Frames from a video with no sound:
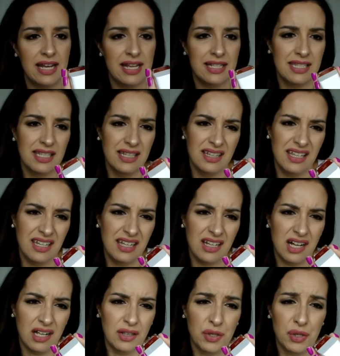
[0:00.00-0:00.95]
it's in the
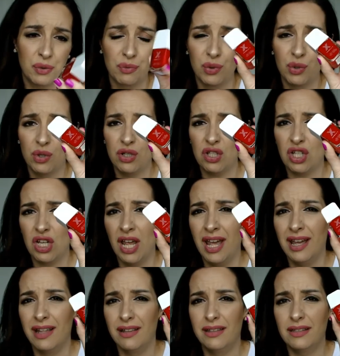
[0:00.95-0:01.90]
color Rouge.
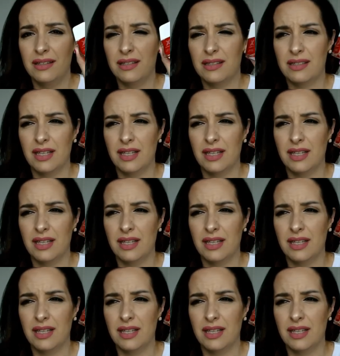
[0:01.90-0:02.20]
This,